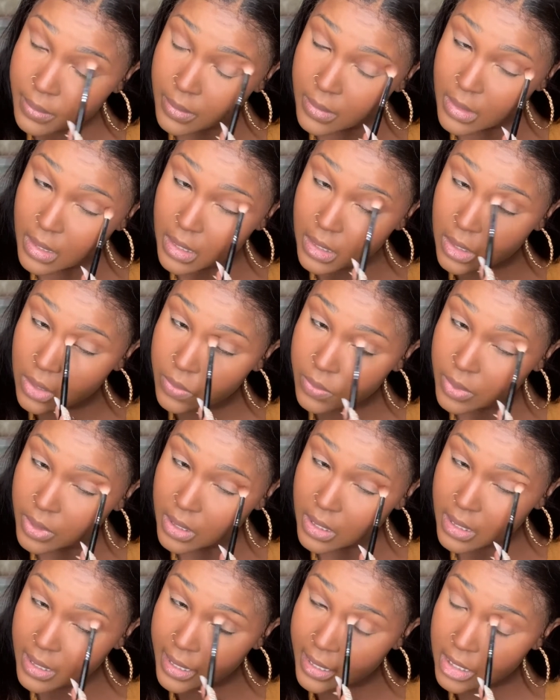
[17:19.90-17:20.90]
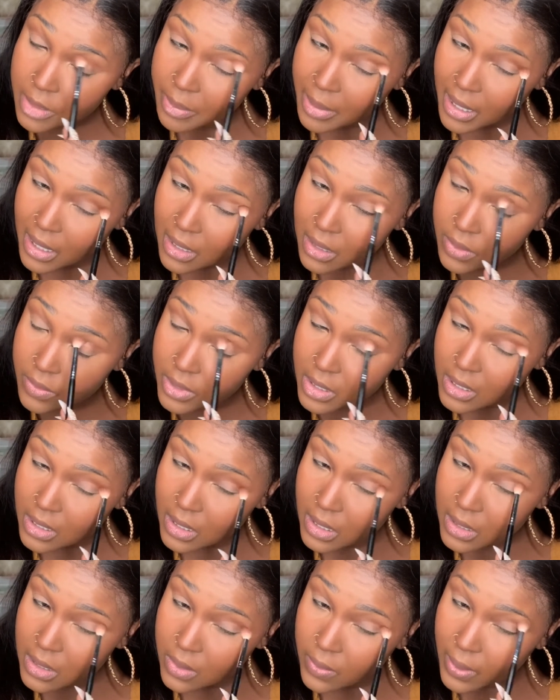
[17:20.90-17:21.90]
it's a really nice palette, really
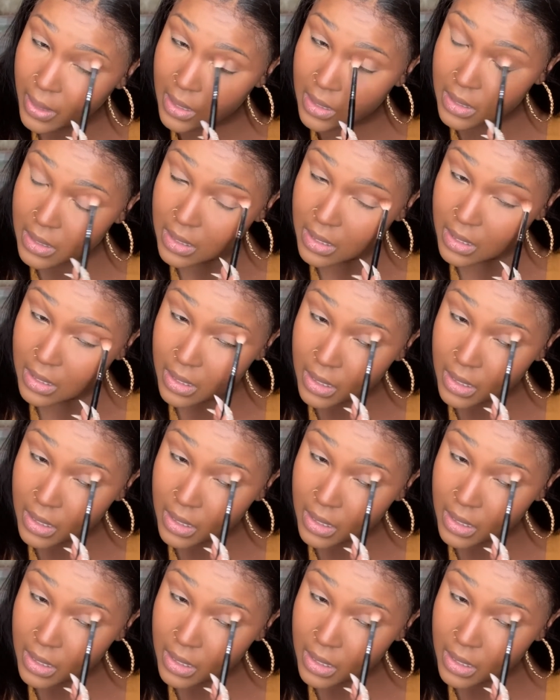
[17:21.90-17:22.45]
nice quality.